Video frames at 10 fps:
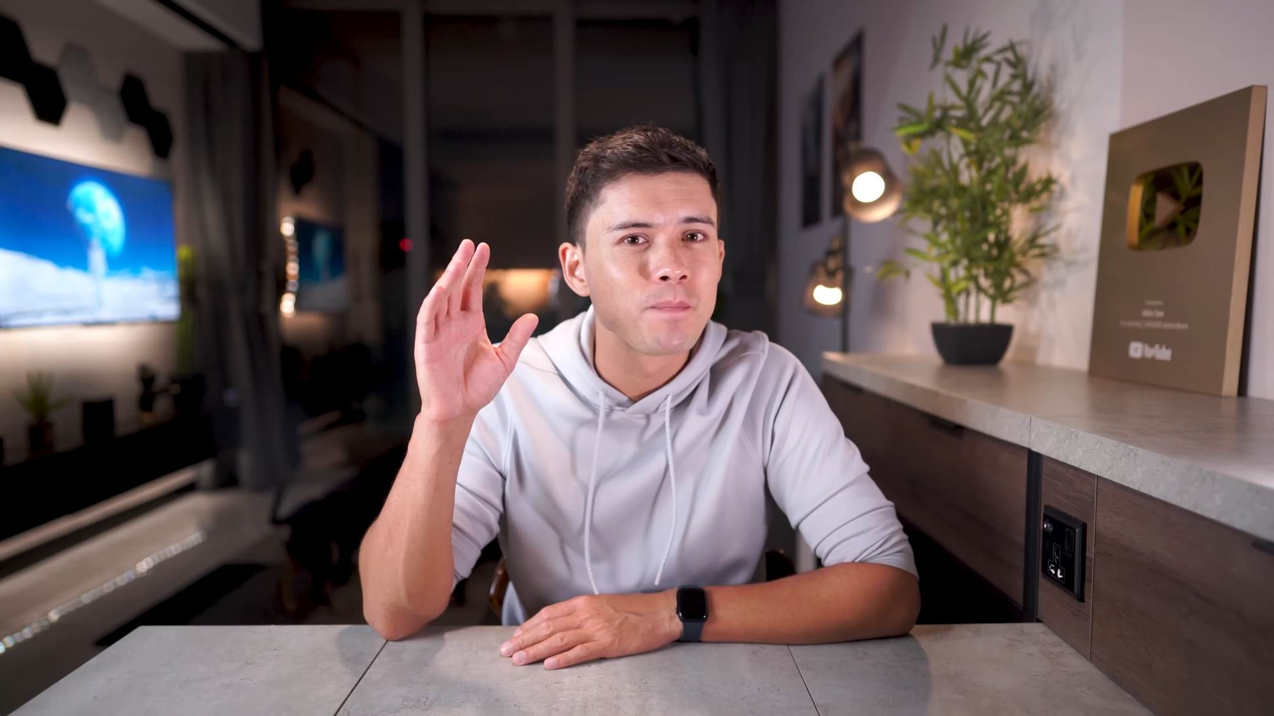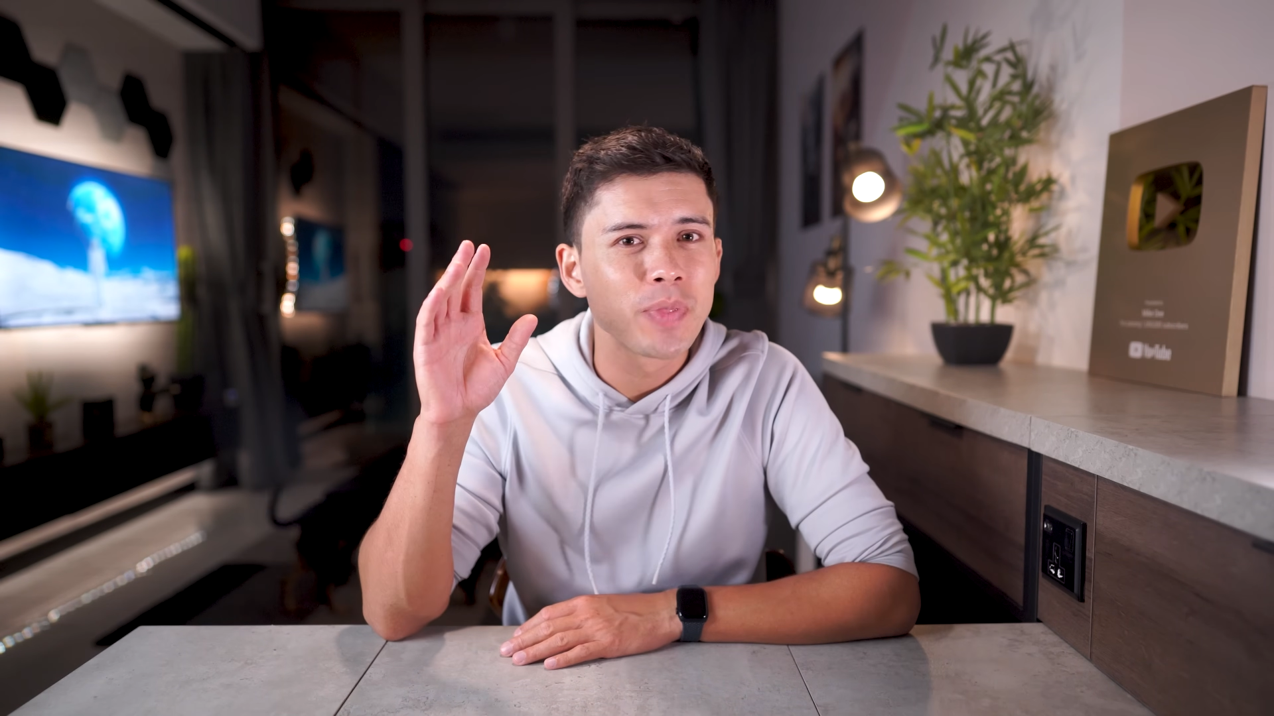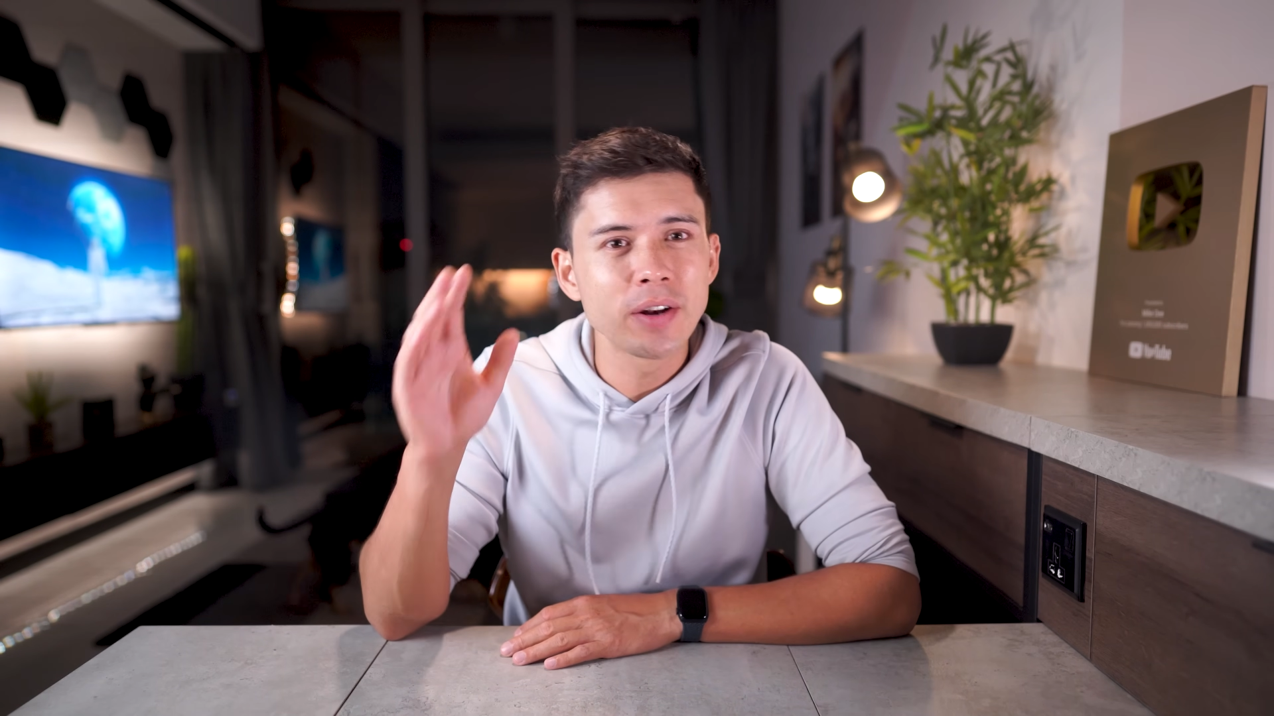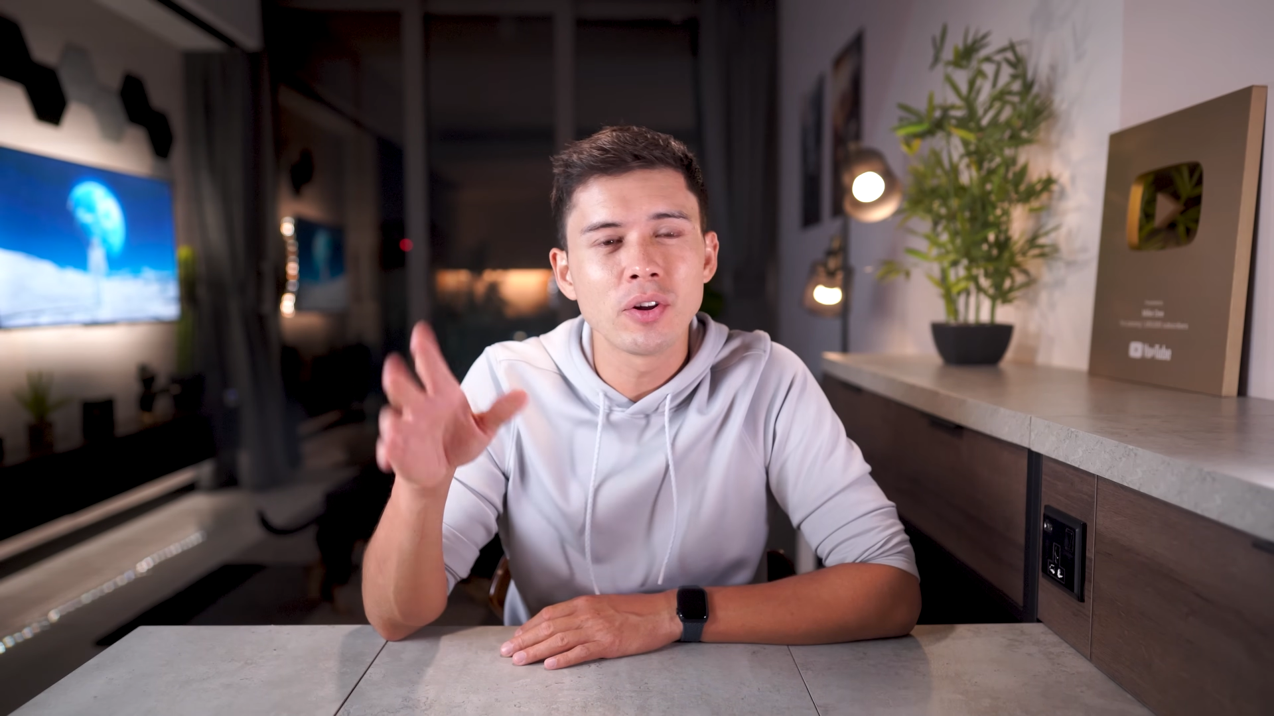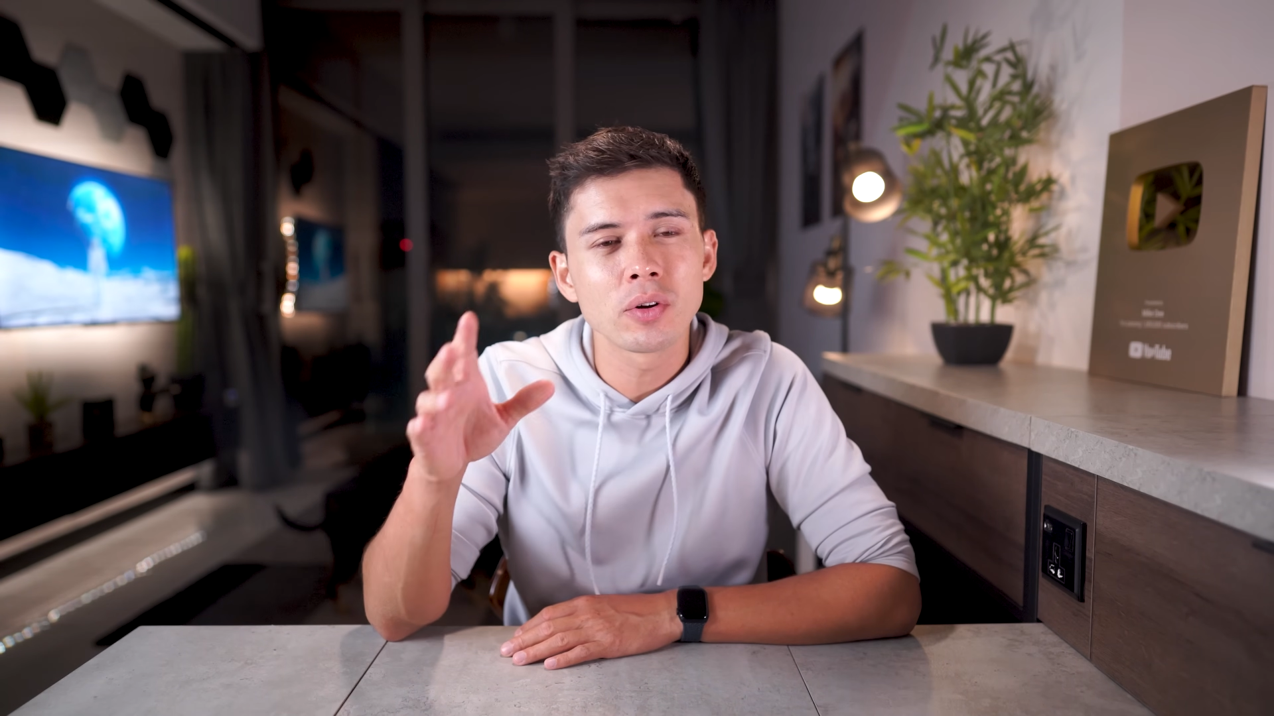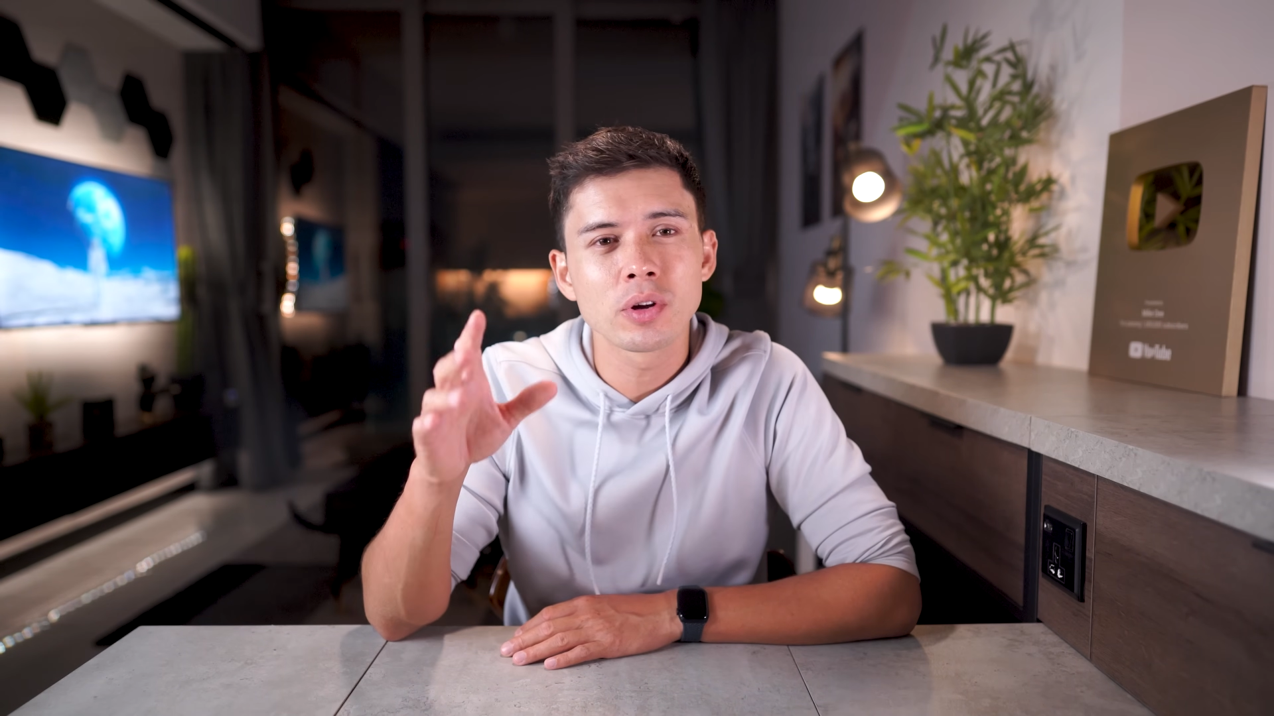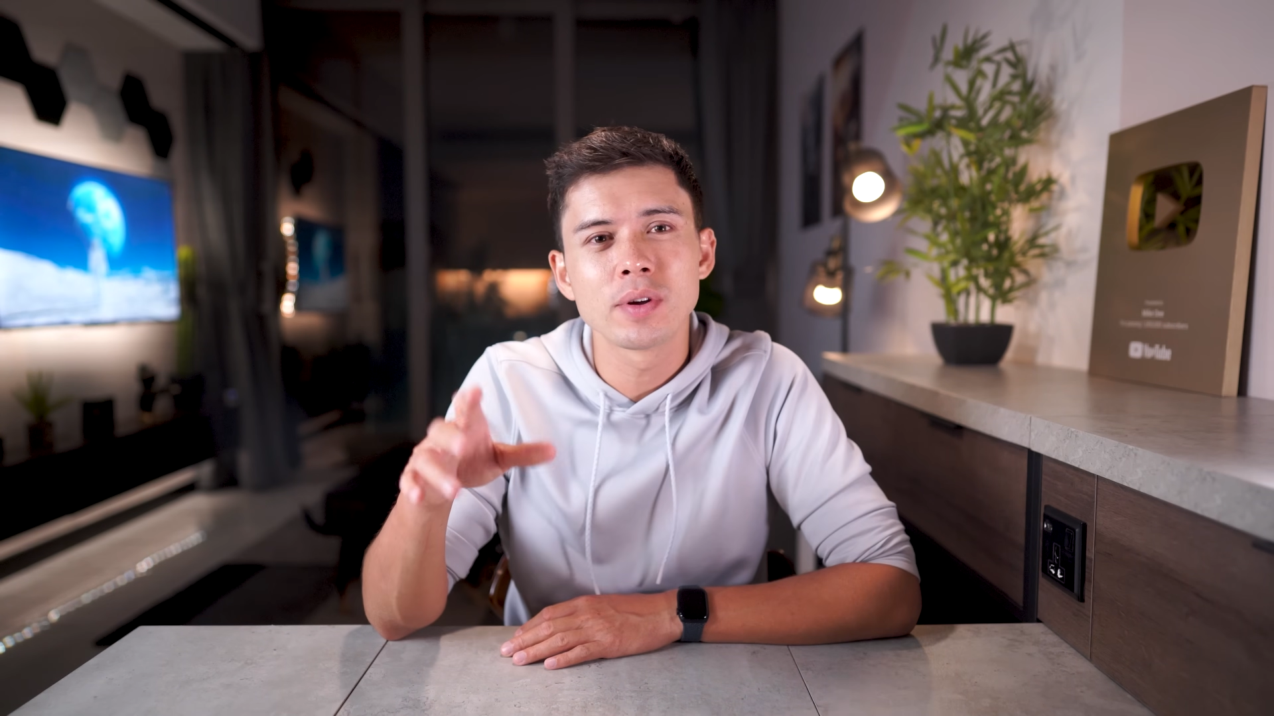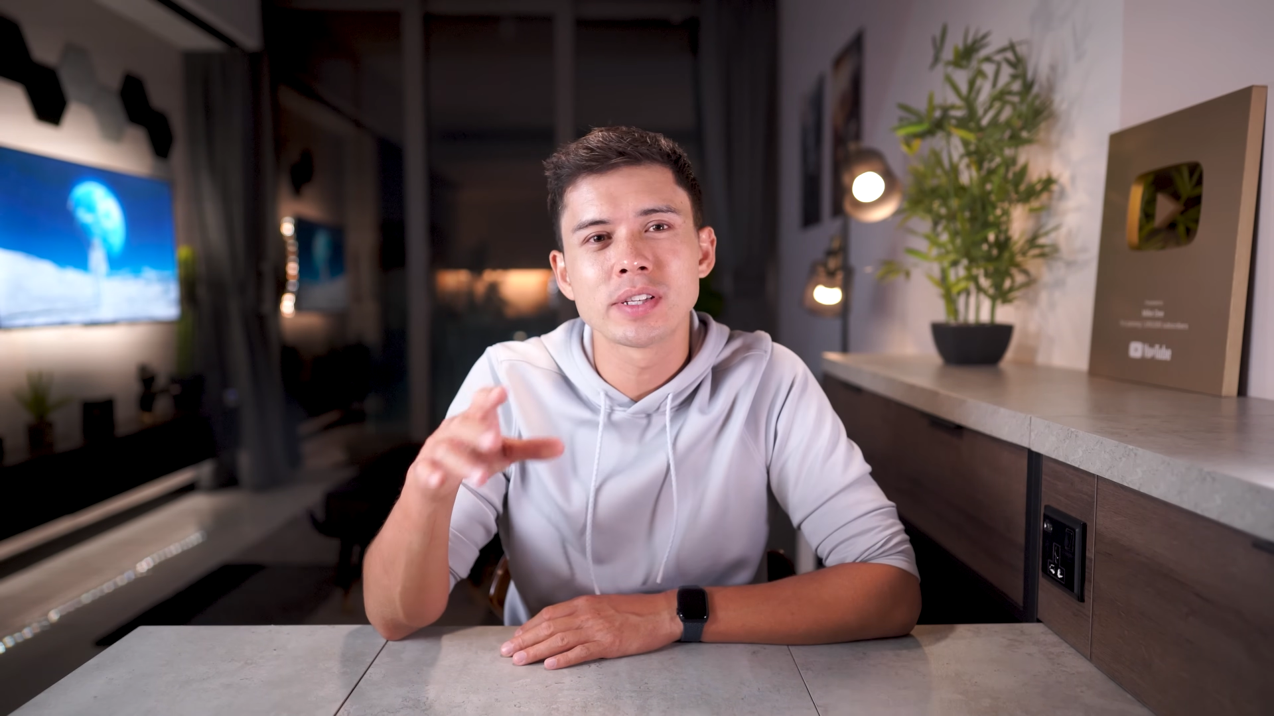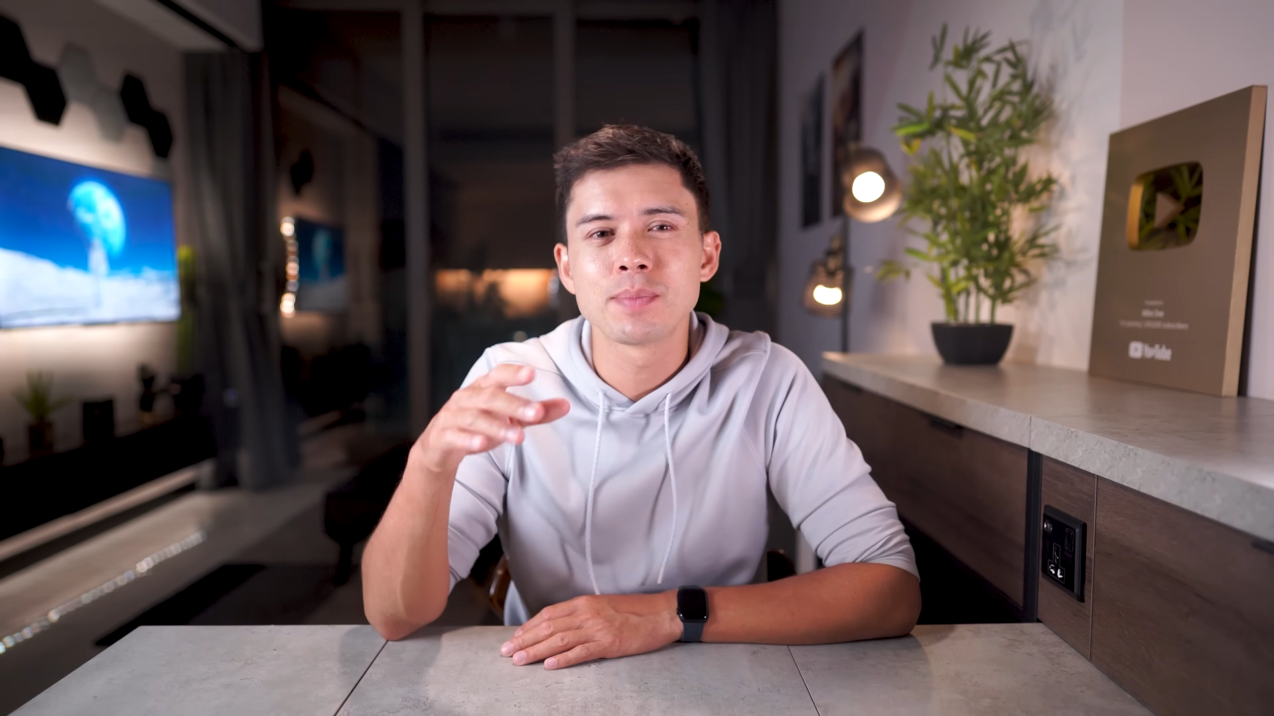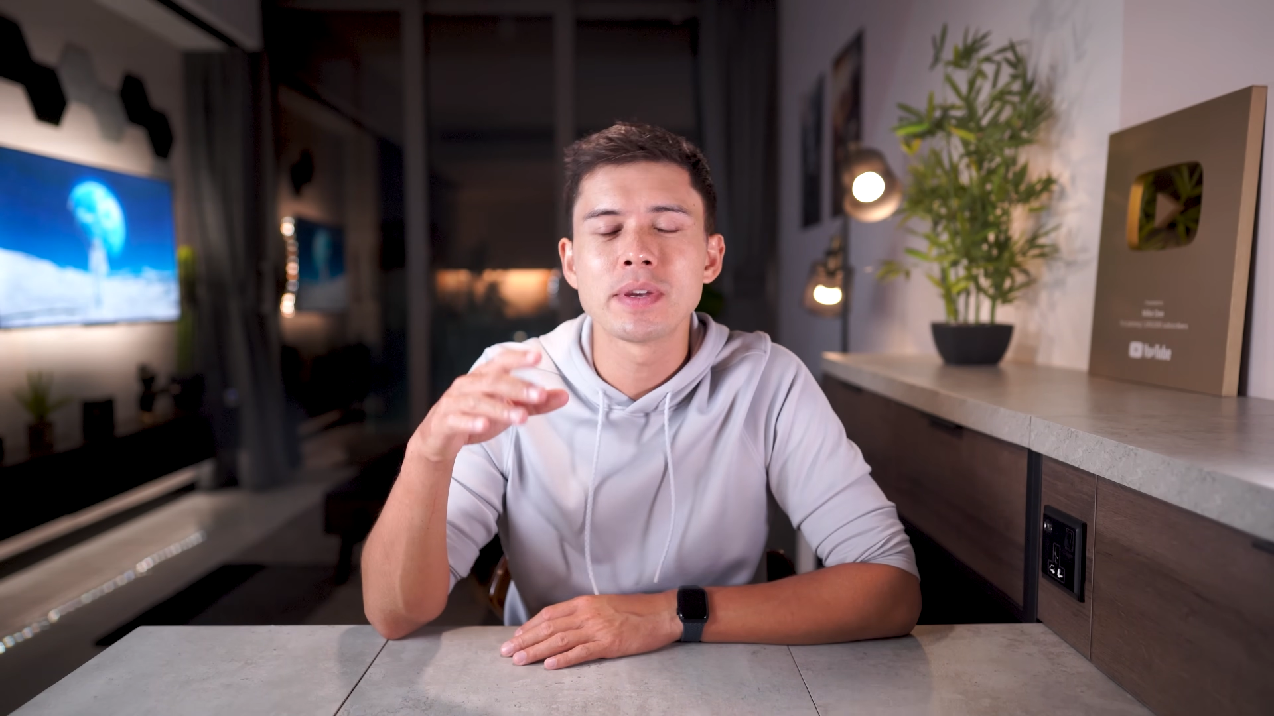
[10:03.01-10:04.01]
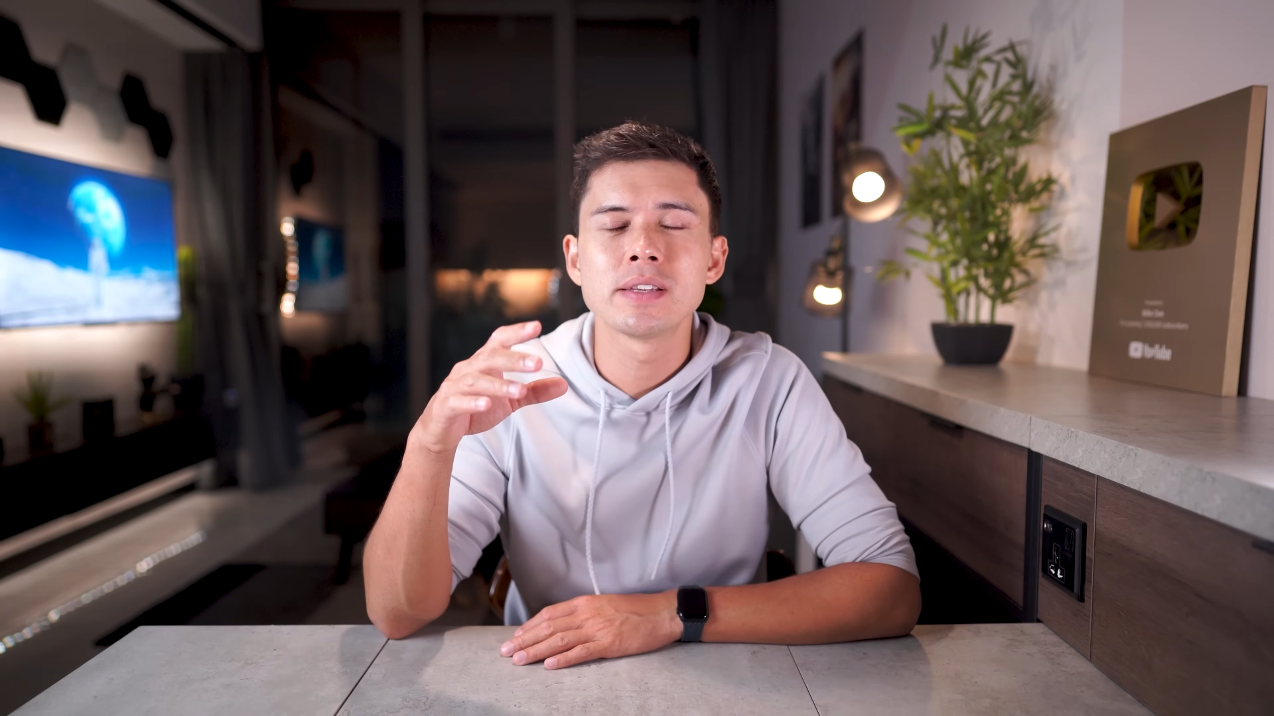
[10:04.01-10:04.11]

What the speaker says: they're not going to be